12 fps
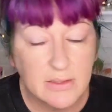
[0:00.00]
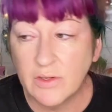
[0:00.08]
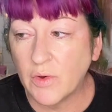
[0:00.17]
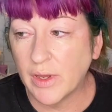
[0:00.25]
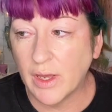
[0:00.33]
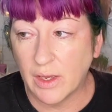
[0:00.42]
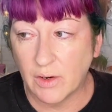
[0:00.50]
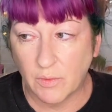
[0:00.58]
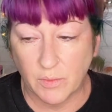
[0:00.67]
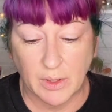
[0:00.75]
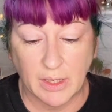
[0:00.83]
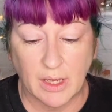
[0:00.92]
This is going on
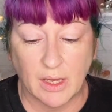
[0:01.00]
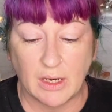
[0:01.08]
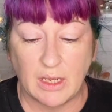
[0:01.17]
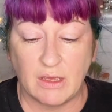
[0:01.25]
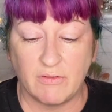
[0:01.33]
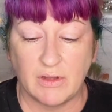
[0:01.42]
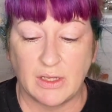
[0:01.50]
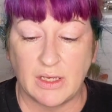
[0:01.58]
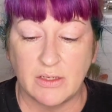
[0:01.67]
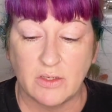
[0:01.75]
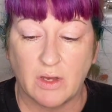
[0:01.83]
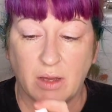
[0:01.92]
really unevenly,
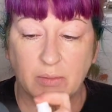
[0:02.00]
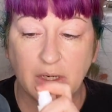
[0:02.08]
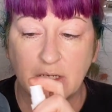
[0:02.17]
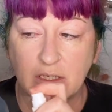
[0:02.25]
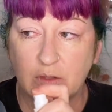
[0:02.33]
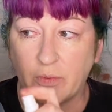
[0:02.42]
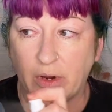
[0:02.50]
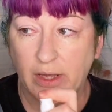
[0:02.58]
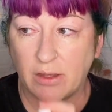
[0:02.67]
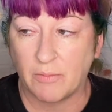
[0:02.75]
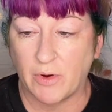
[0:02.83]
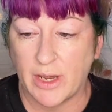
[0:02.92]
so I'm gonna spray
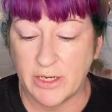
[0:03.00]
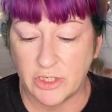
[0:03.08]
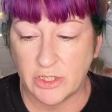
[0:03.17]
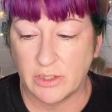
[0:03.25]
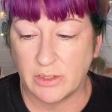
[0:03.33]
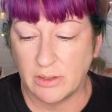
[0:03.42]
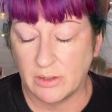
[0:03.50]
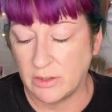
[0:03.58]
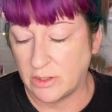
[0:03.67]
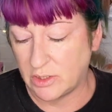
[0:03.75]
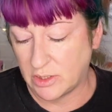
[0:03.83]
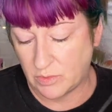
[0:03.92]
the brush
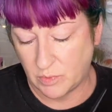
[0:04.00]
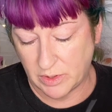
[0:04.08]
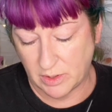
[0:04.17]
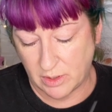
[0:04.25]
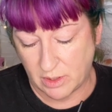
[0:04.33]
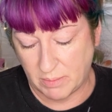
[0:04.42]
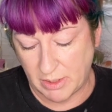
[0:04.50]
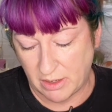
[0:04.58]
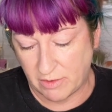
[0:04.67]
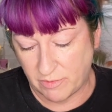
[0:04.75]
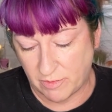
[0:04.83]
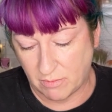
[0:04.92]
just with a little bit
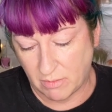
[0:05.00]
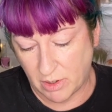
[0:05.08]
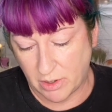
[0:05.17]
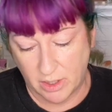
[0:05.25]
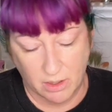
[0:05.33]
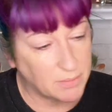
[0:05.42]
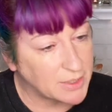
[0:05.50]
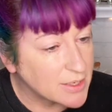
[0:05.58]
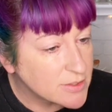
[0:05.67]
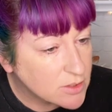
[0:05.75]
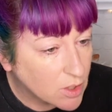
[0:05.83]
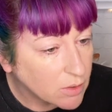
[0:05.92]
of Mario
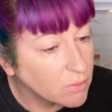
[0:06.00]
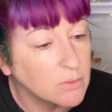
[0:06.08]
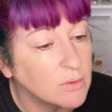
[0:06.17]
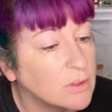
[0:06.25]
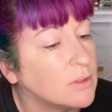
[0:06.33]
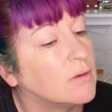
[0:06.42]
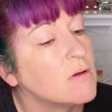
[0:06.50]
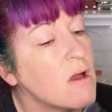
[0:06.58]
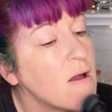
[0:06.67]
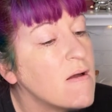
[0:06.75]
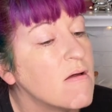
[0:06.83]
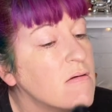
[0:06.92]
Badescu.
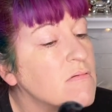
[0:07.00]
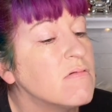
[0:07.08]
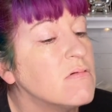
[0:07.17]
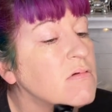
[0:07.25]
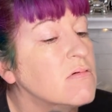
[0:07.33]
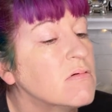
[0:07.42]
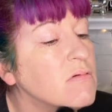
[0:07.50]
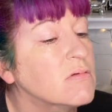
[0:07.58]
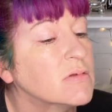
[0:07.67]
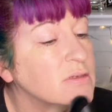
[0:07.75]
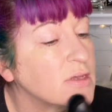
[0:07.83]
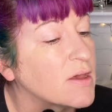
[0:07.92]

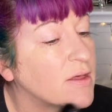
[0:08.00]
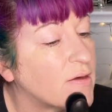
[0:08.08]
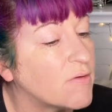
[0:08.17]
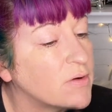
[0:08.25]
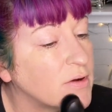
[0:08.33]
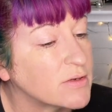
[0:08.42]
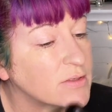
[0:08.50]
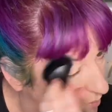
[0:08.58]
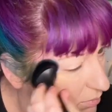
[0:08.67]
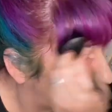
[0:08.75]
See how that works.